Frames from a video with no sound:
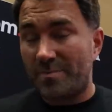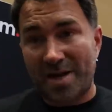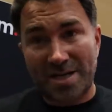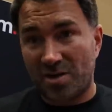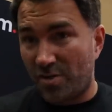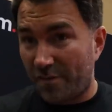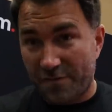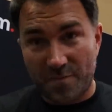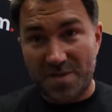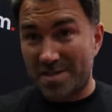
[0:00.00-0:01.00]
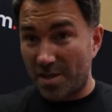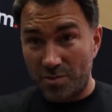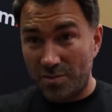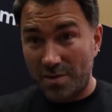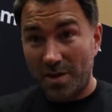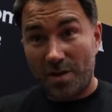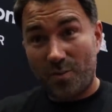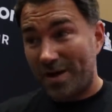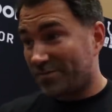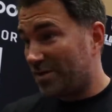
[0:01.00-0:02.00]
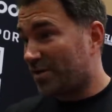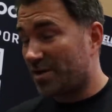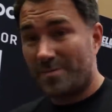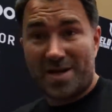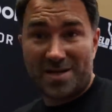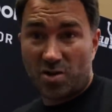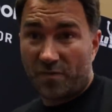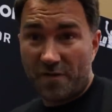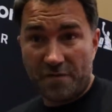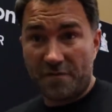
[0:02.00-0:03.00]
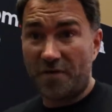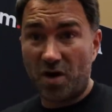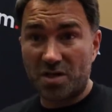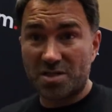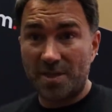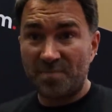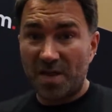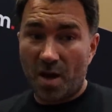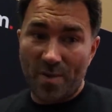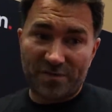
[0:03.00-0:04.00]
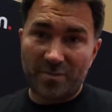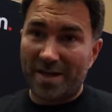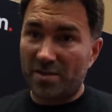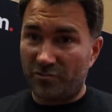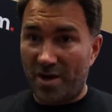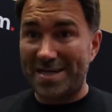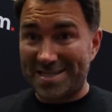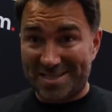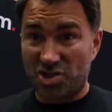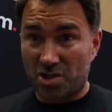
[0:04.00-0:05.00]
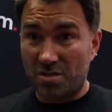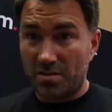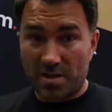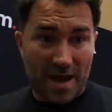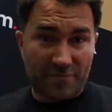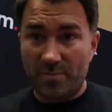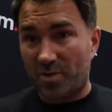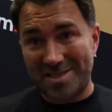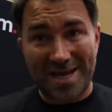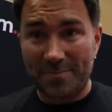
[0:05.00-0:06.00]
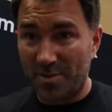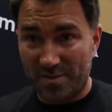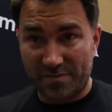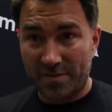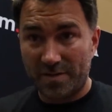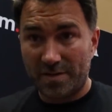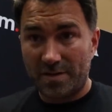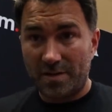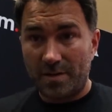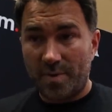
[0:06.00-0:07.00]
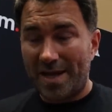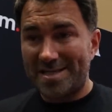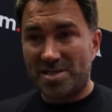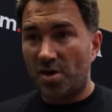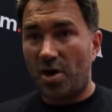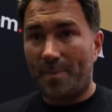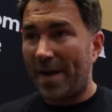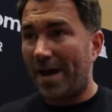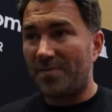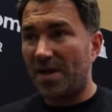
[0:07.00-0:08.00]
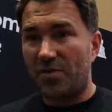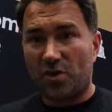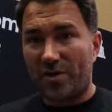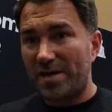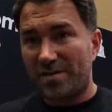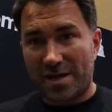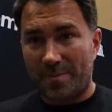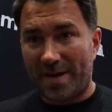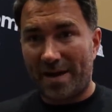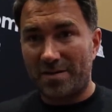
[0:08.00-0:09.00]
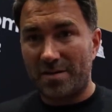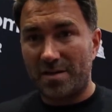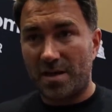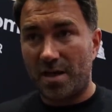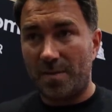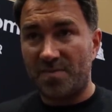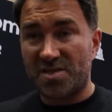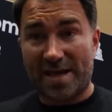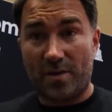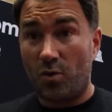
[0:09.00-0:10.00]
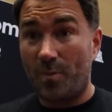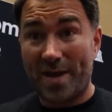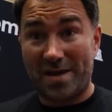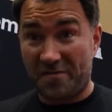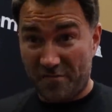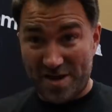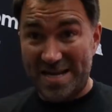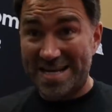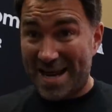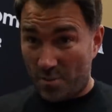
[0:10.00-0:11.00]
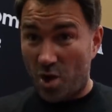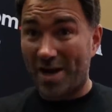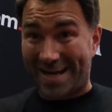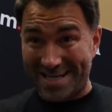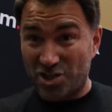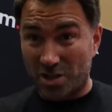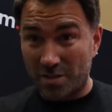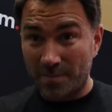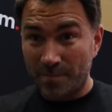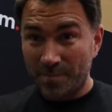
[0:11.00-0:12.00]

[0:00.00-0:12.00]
at the money on offer from DAZN, we have to look at the money on offer from Fox and we have to make the right decision that everybody's happy with. But it's not about, you know, the great thing about um, Saul being a free network agent